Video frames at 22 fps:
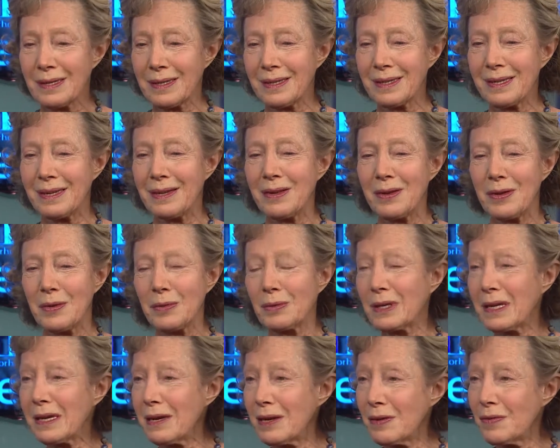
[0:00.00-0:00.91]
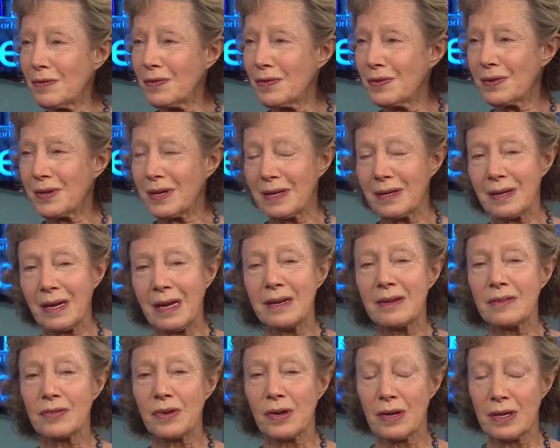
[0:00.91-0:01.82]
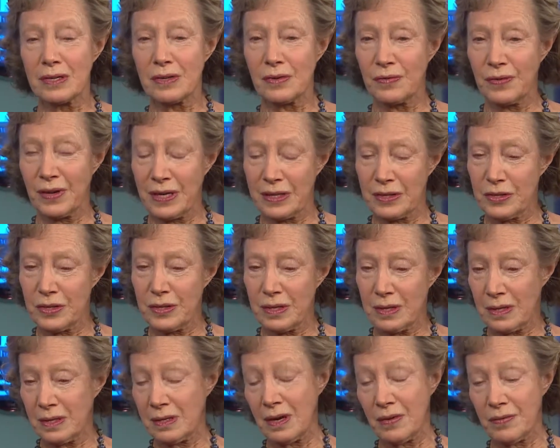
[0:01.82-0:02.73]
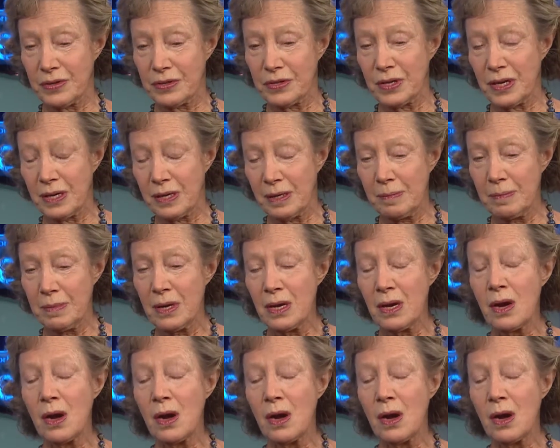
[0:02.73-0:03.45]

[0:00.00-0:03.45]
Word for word: You leave, and it's hard to find another job,